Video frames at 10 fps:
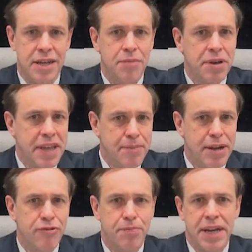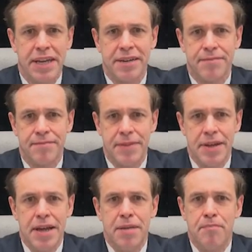But they bear repeating.
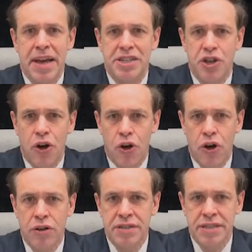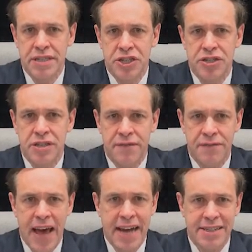Base all decisions on
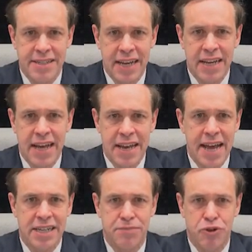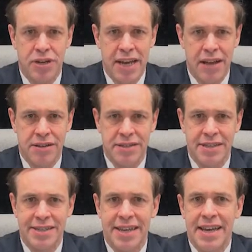facts, data, and expert analysis.